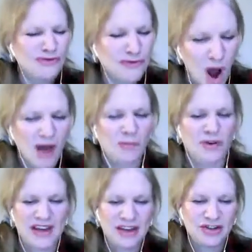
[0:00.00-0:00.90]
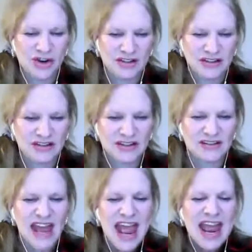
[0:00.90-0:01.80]
fraught with
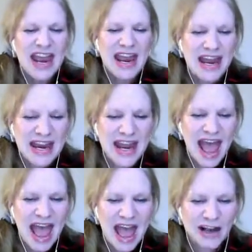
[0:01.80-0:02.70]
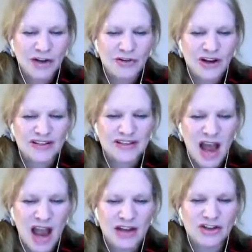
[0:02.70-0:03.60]
injustices, inaccurate
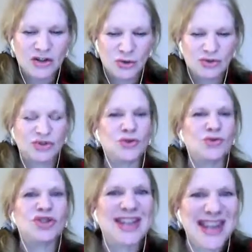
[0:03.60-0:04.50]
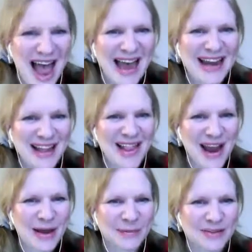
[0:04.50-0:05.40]
science used to deny
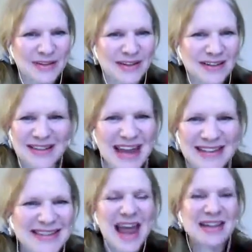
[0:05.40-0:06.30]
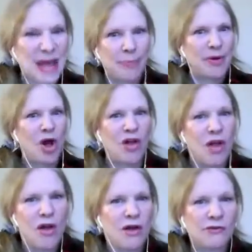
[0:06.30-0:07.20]
claims. Isn't that
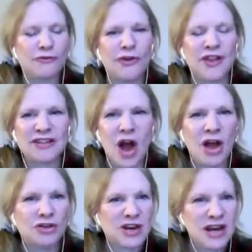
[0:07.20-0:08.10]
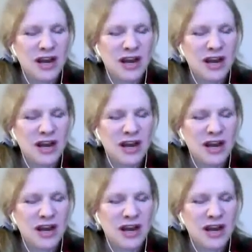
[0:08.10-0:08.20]
typical for this country?